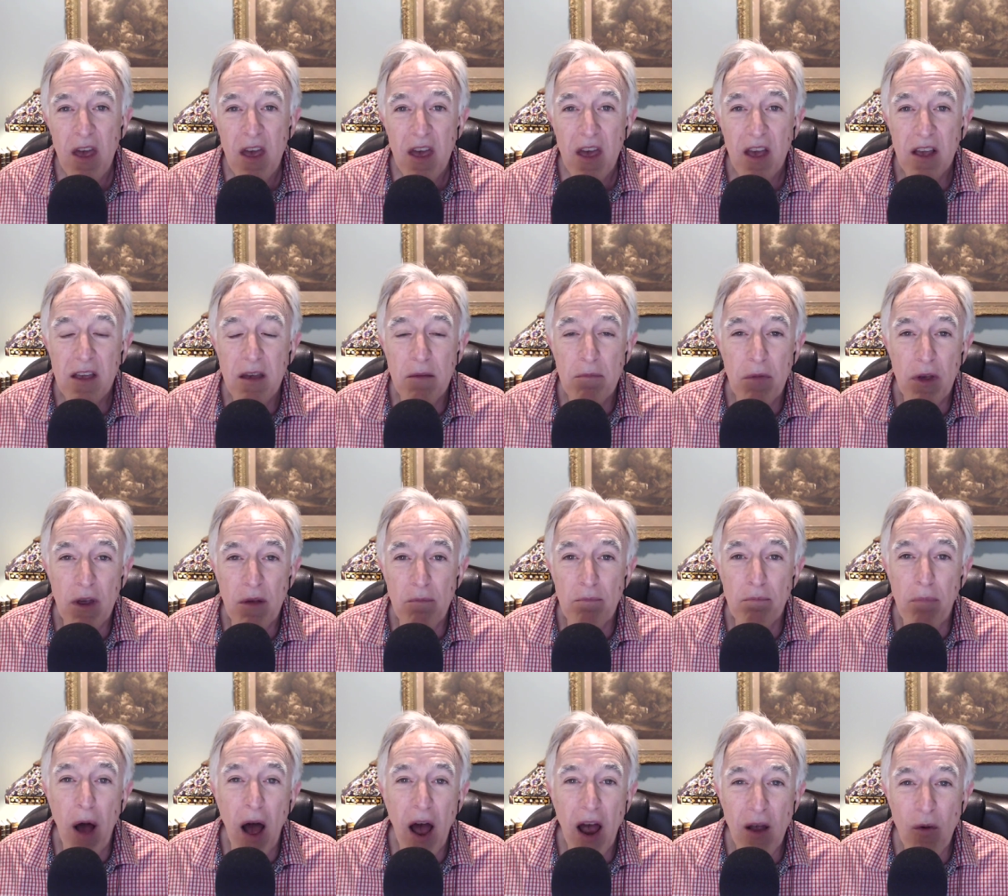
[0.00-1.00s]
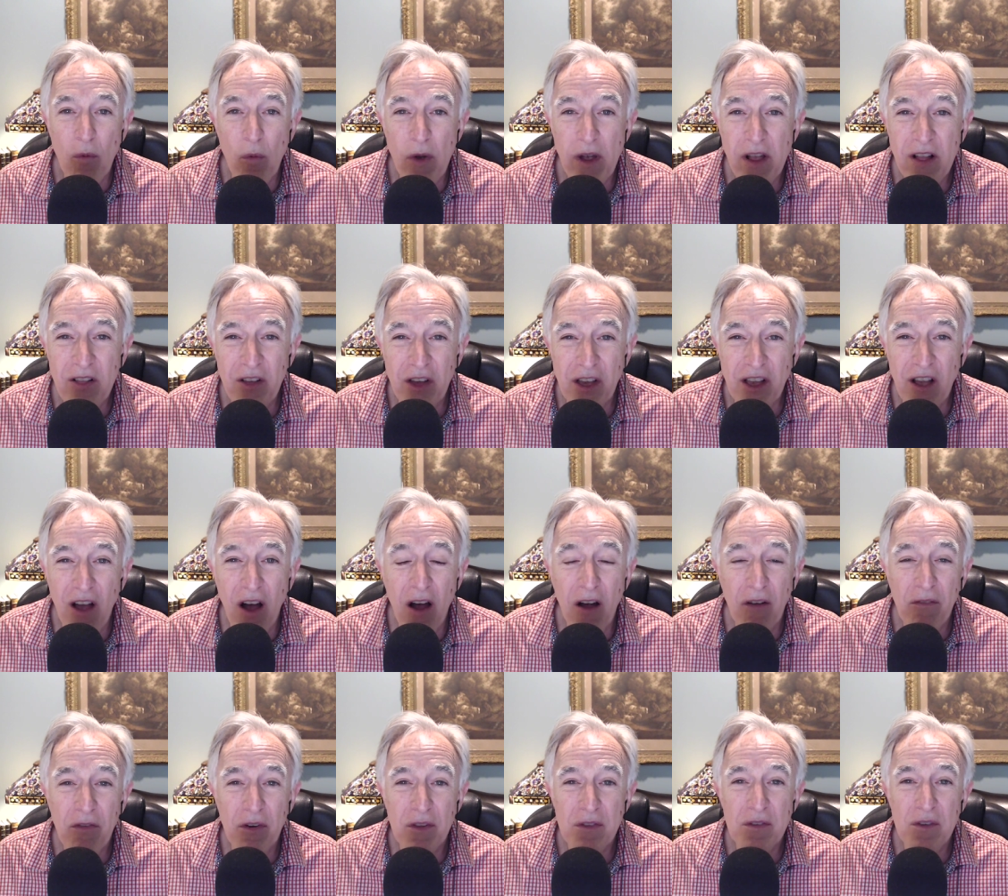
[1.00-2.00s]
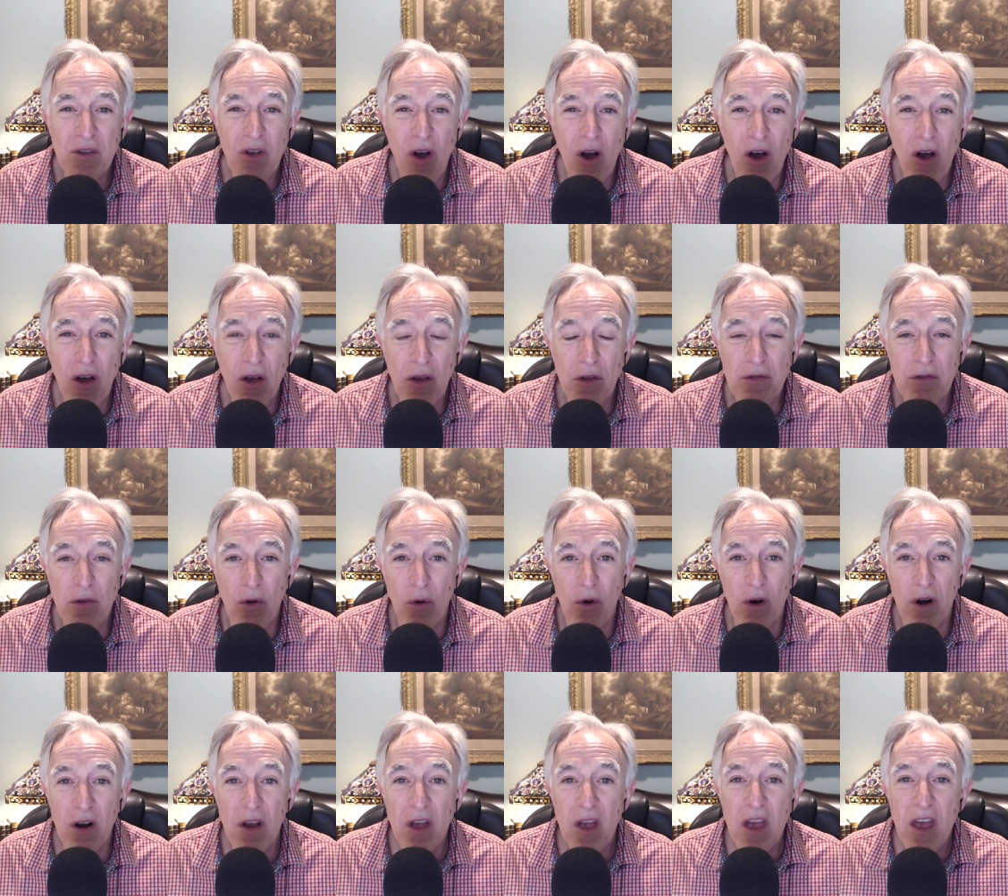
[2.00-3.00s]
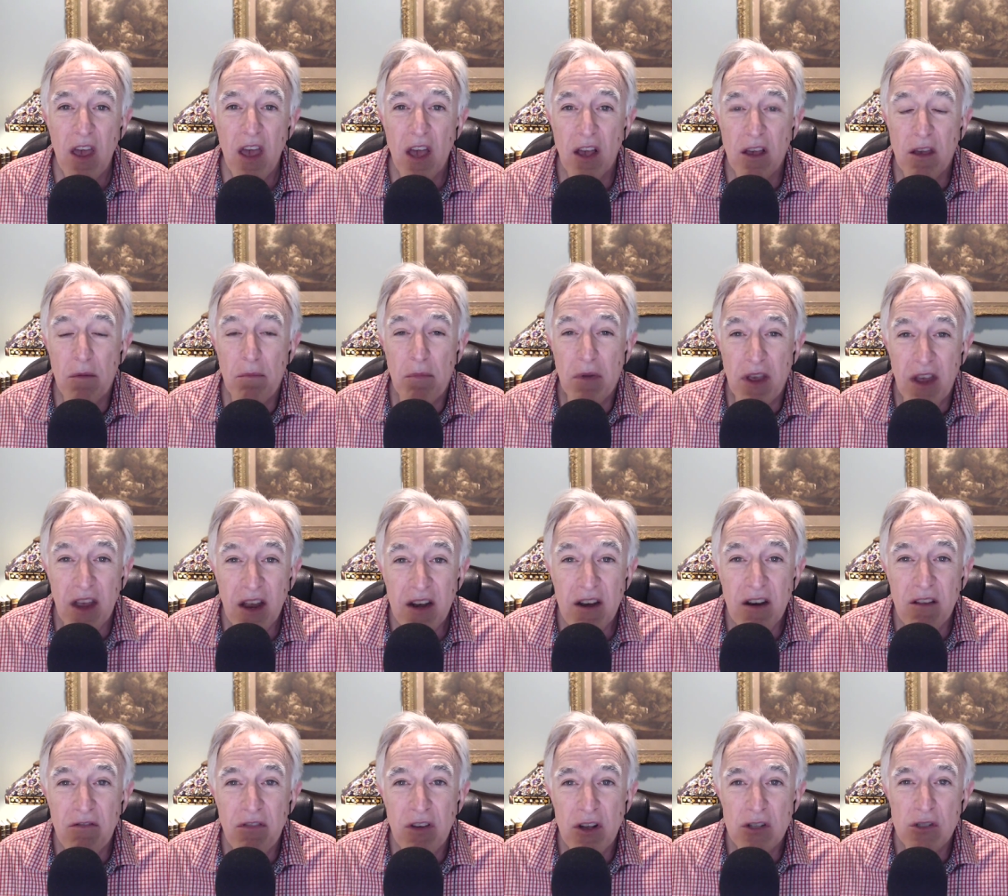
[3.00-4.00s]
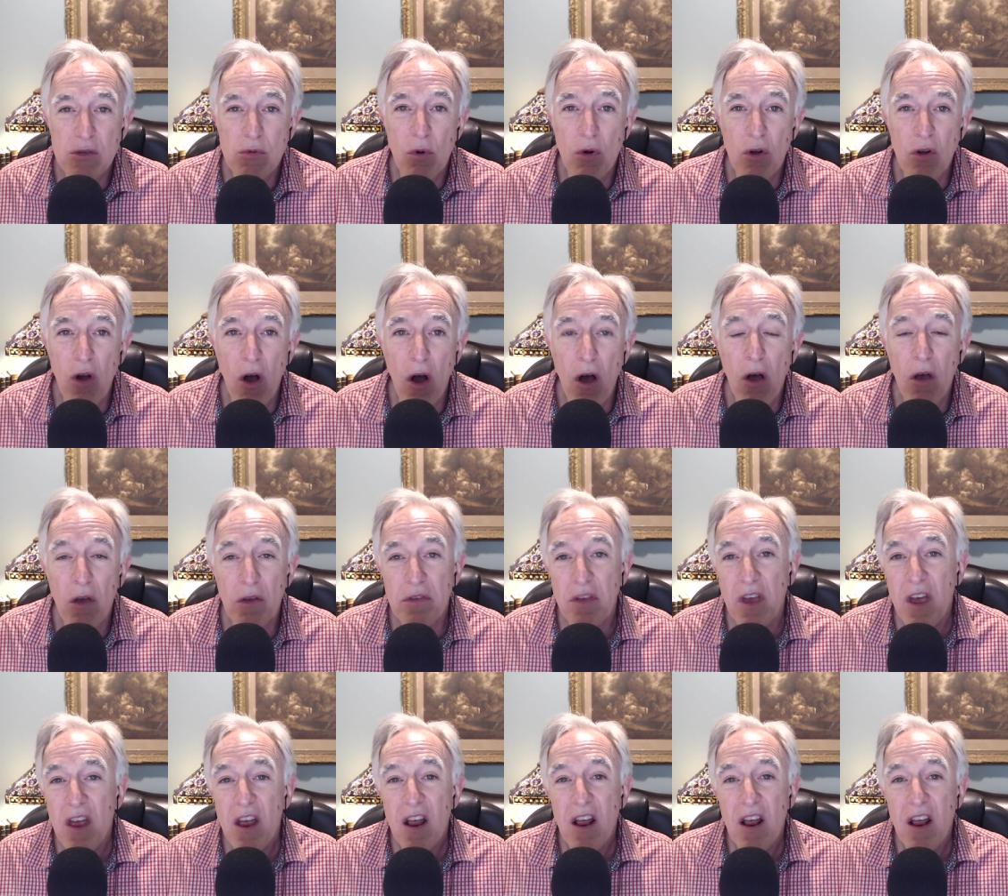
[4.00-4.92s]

It can be bi-weekly conference calls, or it could be individual calls.